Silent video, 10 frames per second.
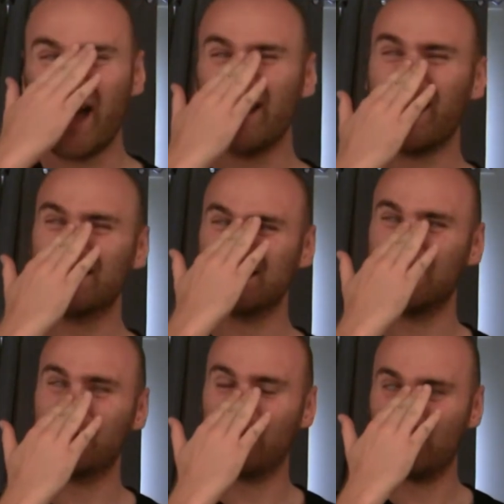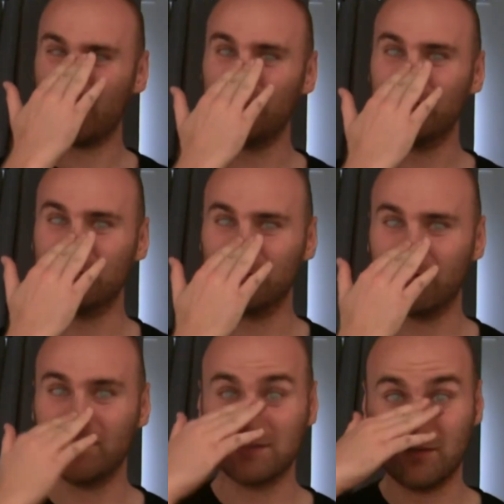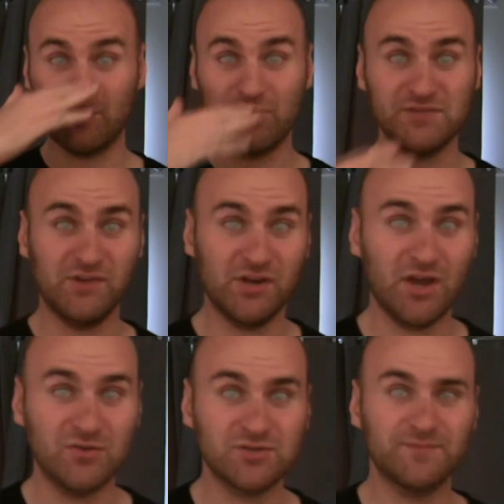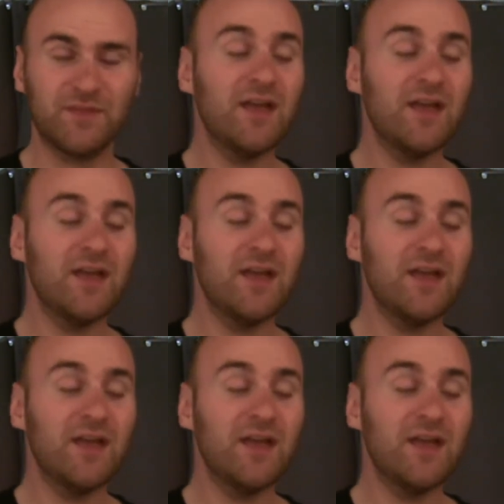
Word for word: and adds a little more comfort for things like the bridge of your nose.